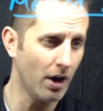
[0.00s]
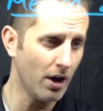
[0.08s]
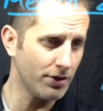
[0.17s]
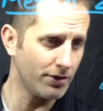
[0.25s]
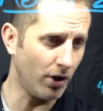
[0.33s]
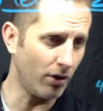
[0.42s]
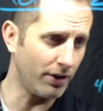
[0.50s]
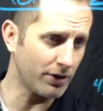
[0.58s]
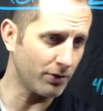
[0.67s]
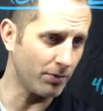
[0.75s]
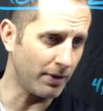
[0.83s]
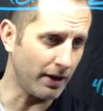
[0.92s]
So
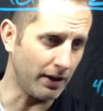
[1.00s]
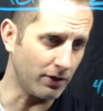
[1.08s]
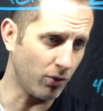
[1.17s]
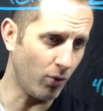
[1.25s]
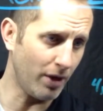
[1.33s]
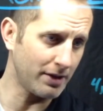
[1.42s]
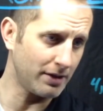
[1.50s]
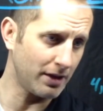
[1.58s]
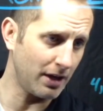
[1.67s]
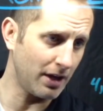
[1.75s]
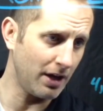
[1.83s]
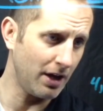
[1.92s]
this would be
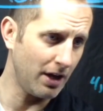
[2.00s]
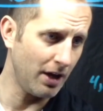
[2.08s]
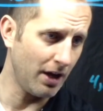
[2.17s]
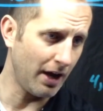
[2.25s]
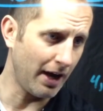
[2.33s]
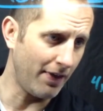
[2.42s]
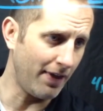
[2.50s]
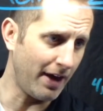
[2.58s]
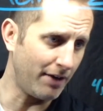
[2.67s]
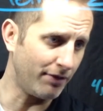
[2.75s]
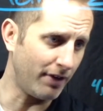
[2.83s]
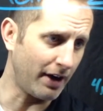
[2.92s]
20, and
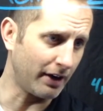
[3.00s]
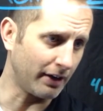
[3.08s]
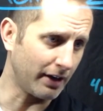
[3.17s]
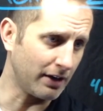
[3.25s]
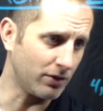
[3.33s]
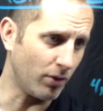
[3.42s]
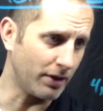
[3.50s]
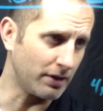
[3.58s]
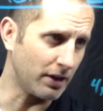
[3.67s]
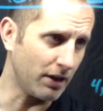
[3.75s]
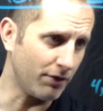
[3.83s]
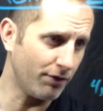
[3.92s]
then finally
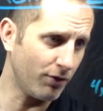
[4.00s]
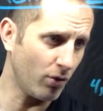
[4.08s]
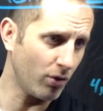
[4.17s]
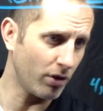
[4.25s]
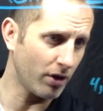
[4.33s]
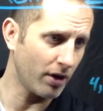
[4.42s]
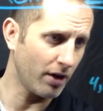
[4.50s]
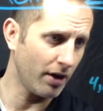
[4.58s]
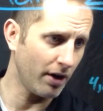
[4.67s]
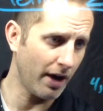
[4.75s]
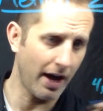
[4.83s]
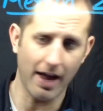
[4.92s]

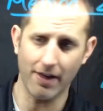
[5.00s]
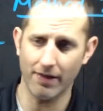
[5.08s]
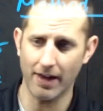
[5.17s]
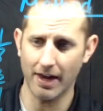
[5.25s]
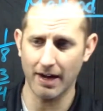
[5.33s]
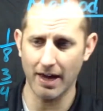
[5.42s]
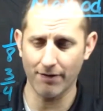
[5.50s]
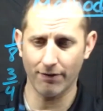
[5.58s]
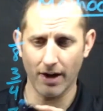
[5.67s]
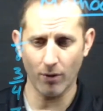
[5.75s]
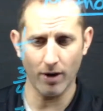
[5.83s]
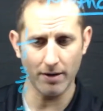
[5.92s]
24. And then if
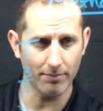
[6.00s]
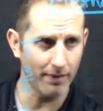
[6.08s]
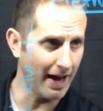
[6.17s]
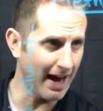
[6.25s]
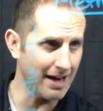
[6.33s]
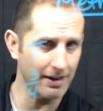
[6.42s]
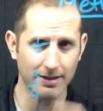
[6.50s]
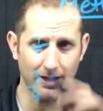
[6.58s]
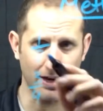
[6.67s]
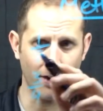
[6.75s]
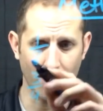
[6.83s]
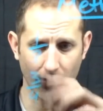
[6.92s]
I went eighths
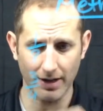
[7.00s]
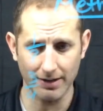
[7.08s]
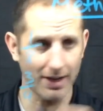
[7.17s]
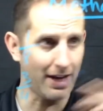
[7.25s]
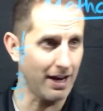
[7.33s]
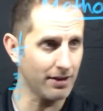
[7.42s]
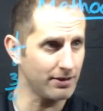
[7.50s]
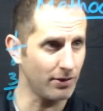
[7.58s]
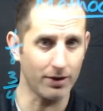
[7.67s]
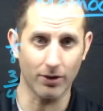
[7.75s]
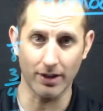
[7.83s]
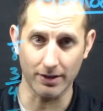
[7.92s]
here, I've already done eighths,
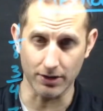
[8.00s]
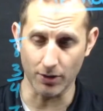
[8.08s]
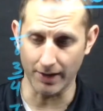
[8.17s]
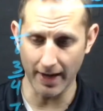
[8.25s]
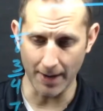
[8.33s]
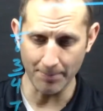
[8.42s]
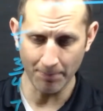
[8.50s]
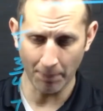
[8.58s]
so I don't need to do it again.